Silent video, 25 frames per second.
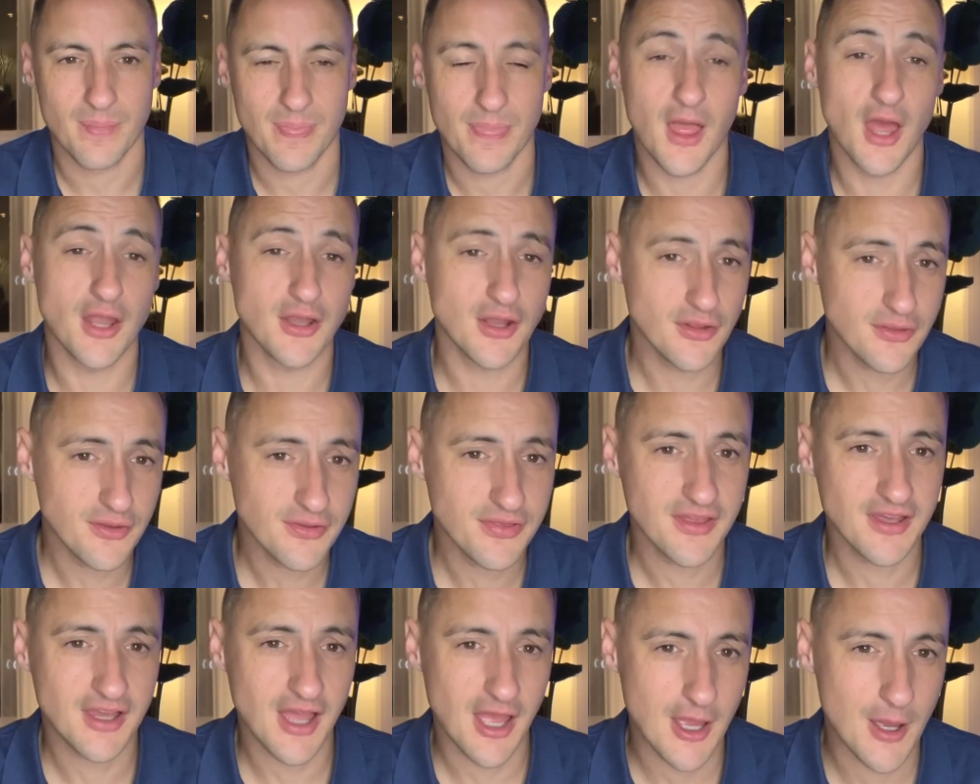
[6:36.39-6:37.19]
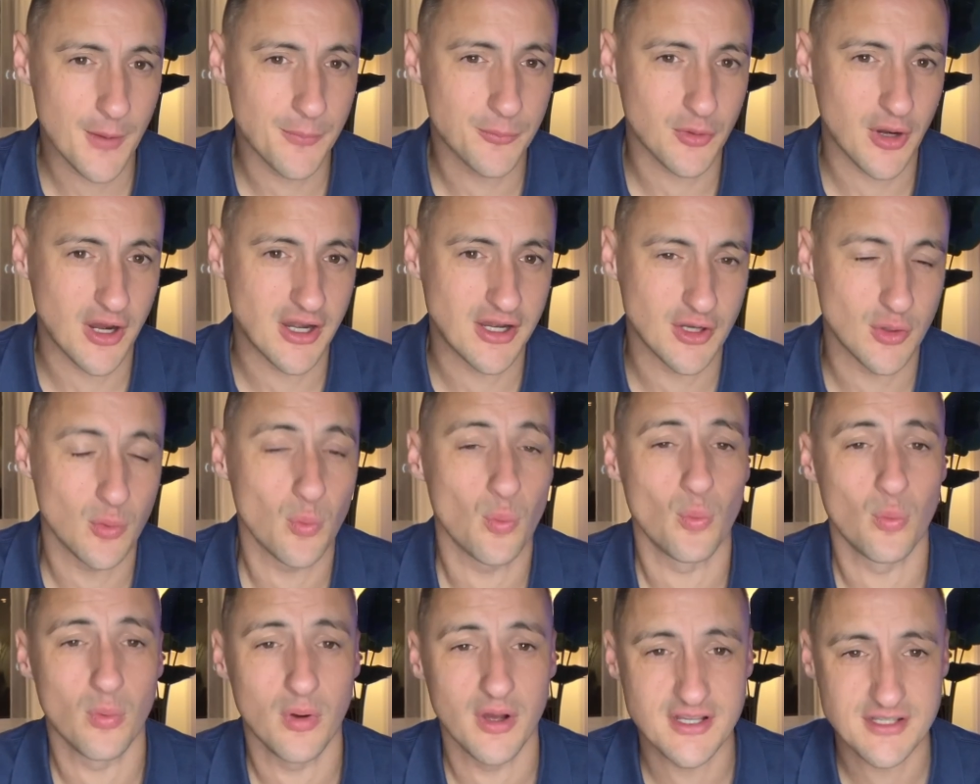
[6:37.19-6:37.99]
Another thing I
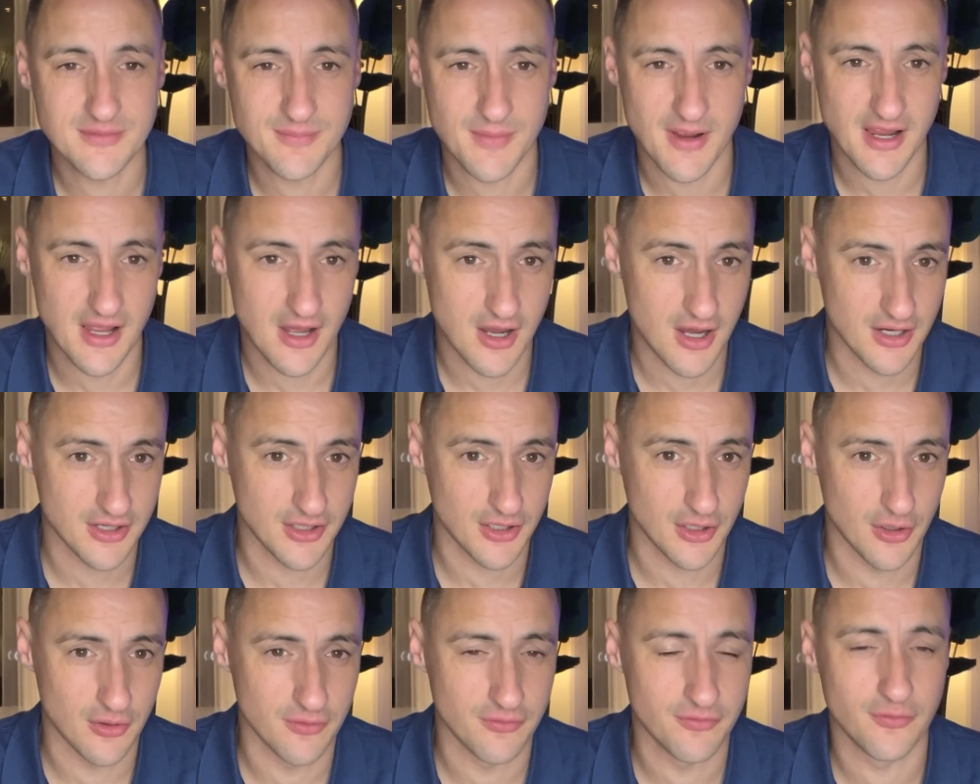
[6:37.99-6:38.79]
upgraded was my audio.